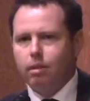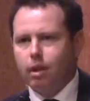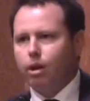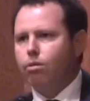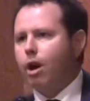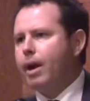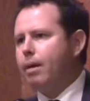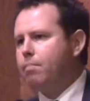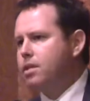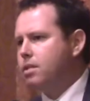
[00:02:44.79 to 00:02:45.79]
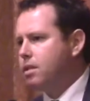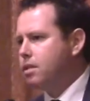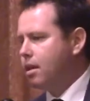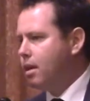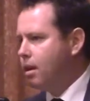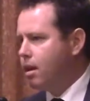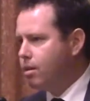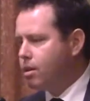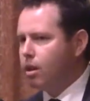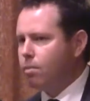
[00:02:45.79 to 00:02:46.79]
you know, grow our business. And
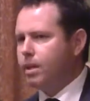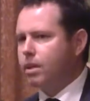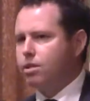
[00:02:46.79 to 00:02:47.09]
he was a little bit